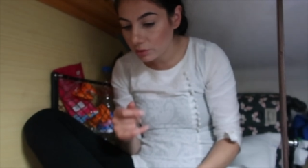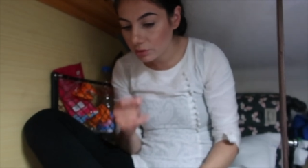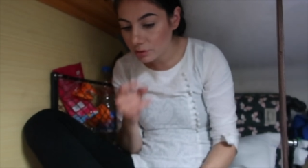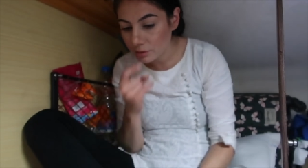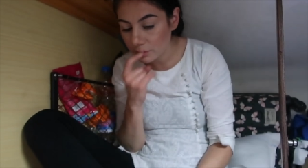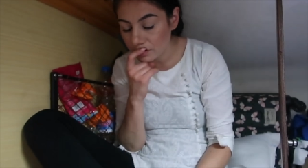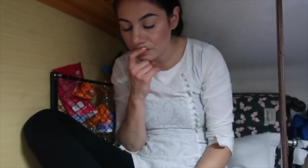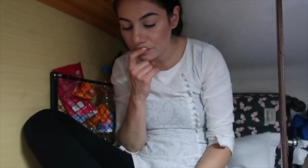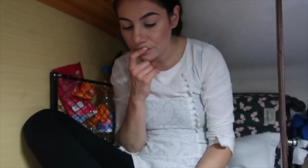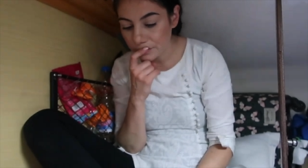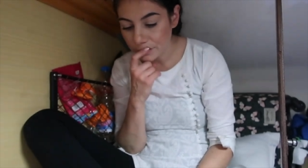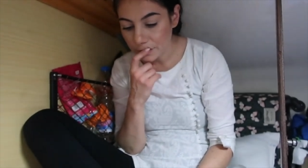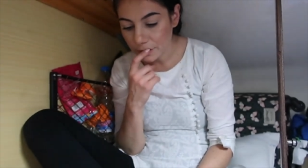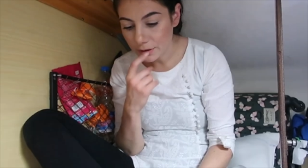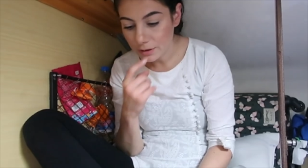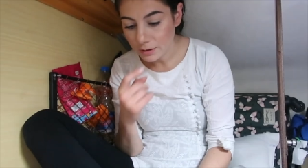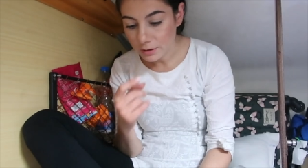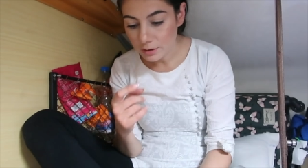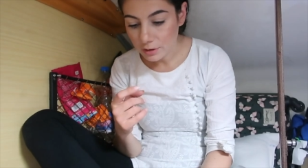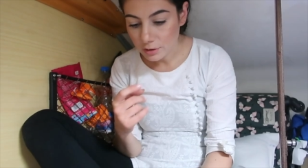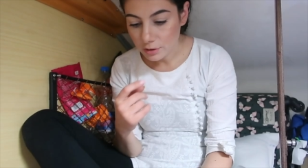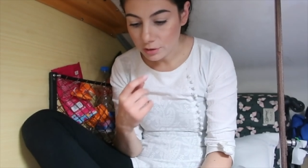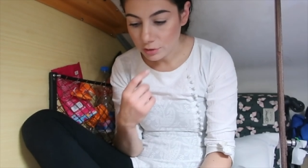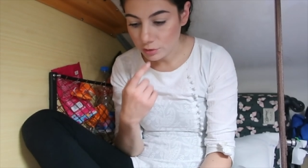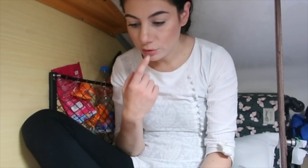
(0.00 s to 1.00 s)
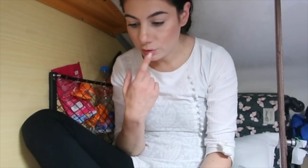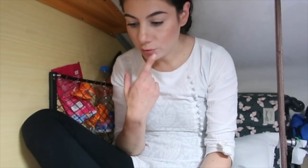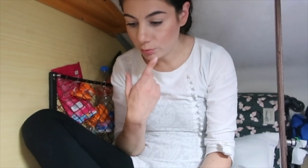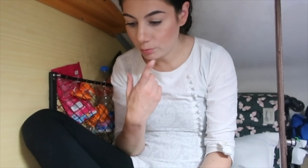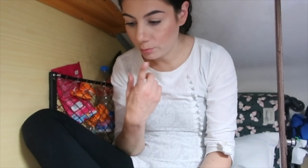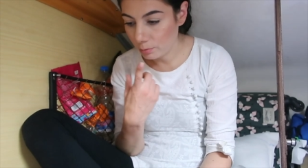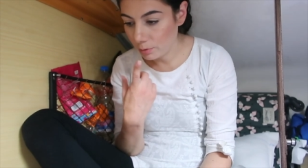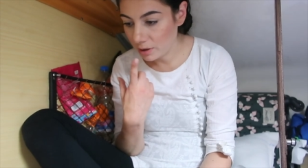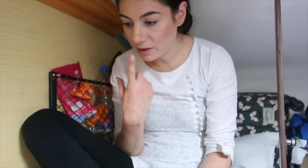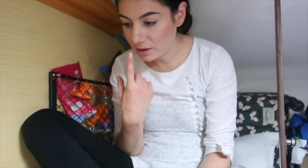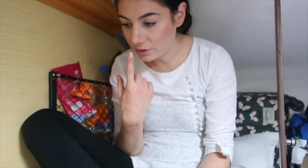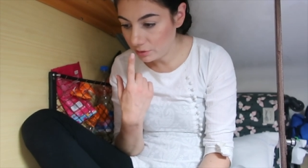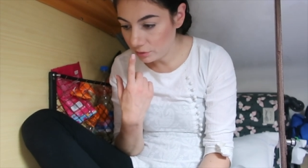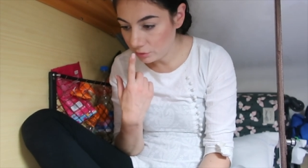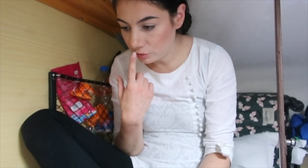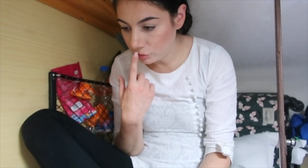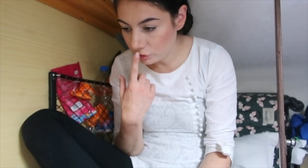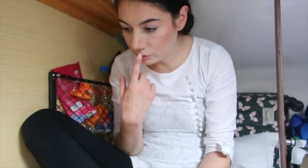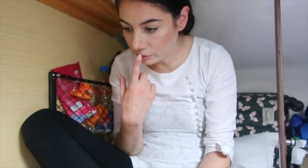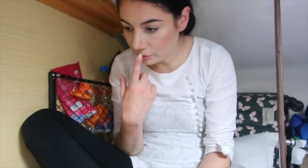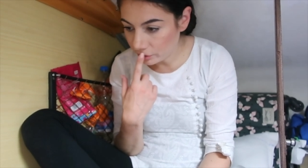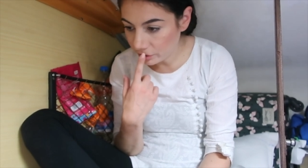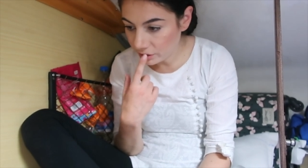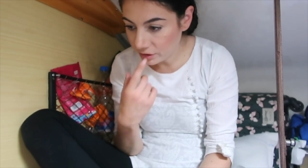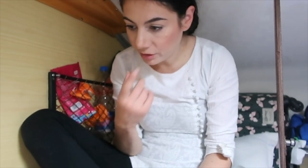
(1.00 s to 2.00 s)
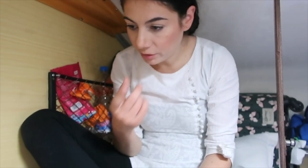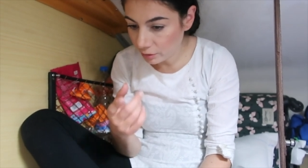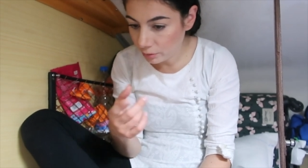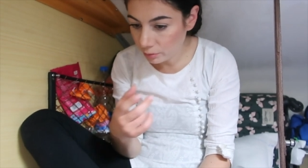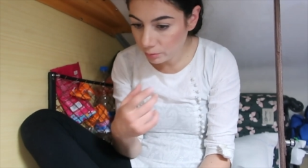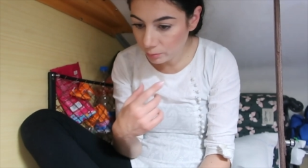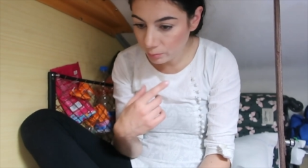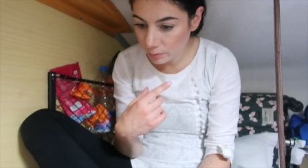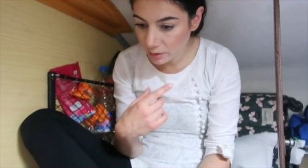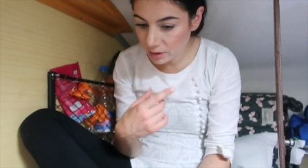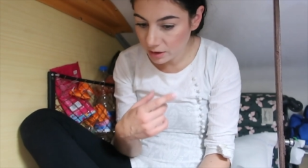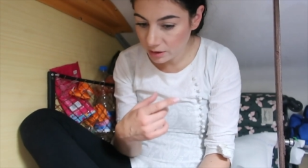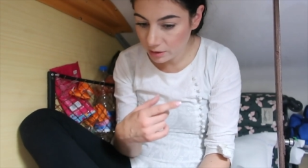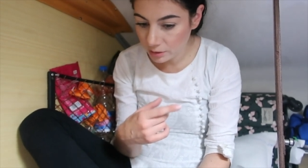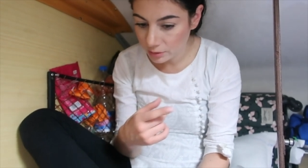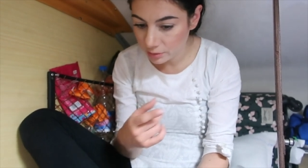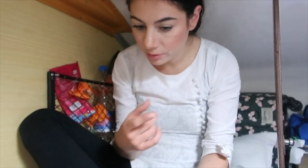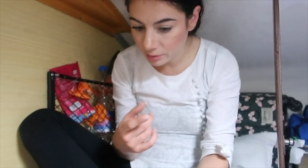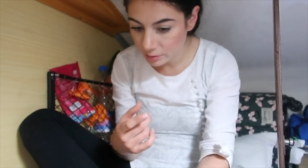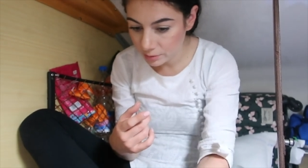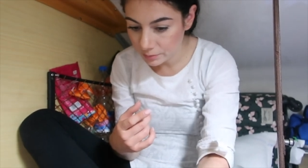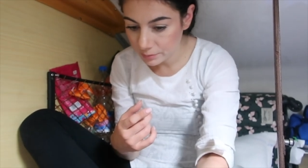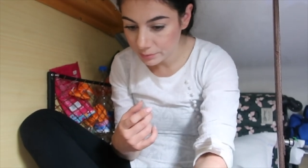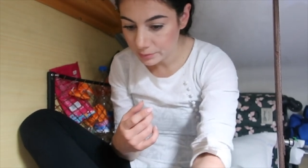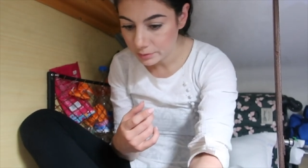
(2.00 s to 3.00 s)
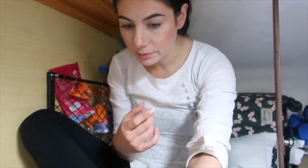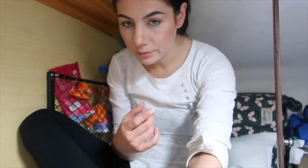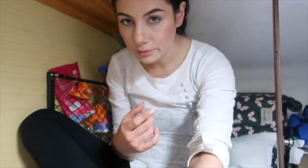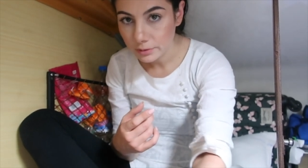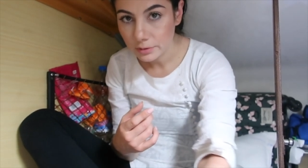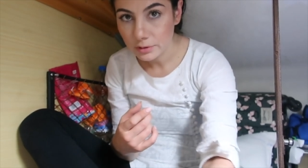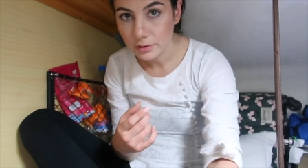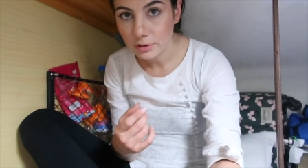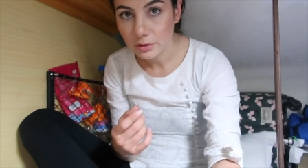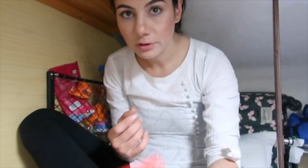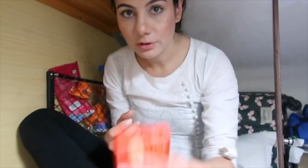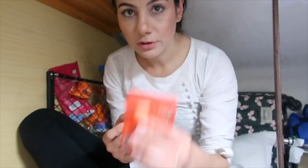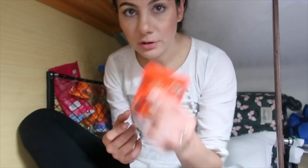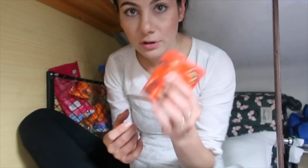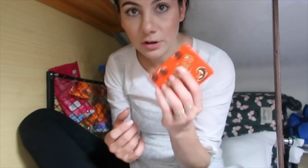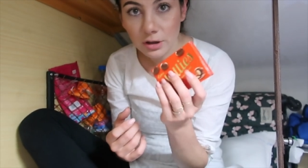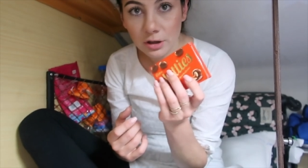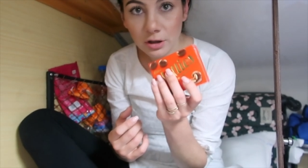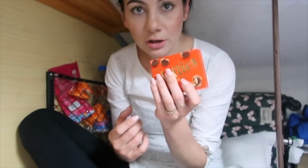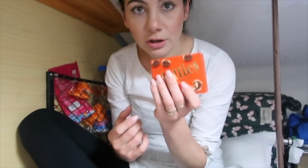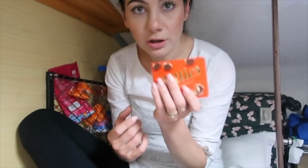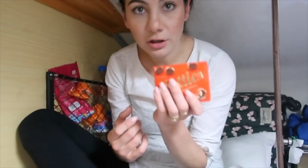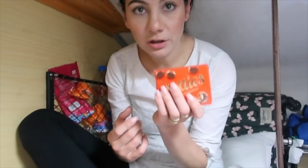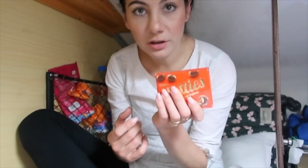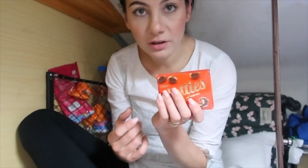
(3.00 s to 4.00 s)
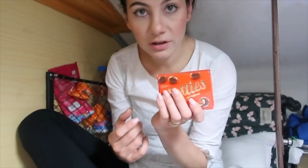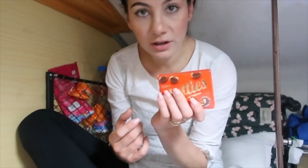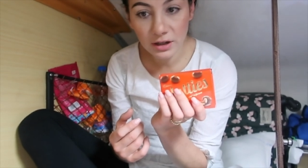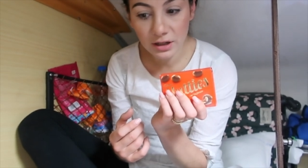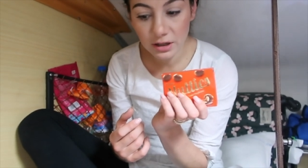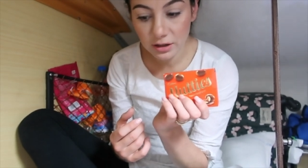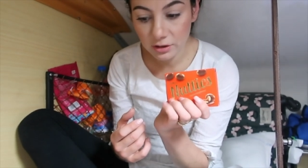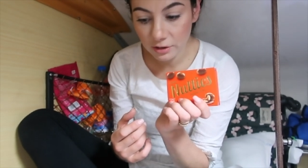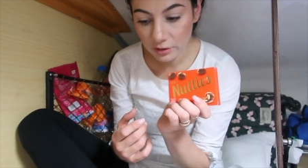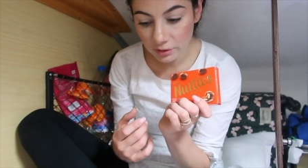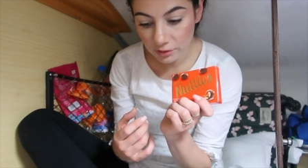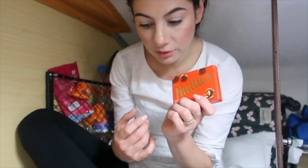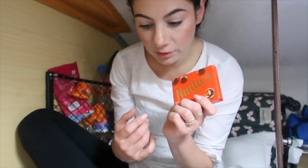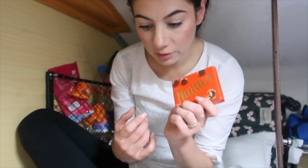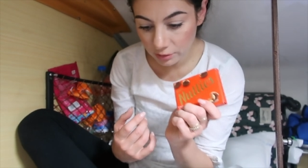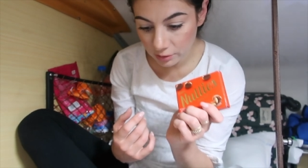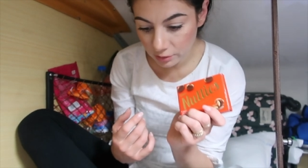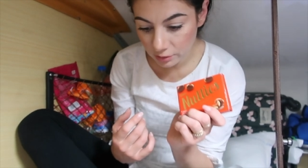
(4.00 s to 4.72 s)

So what to start out with? That was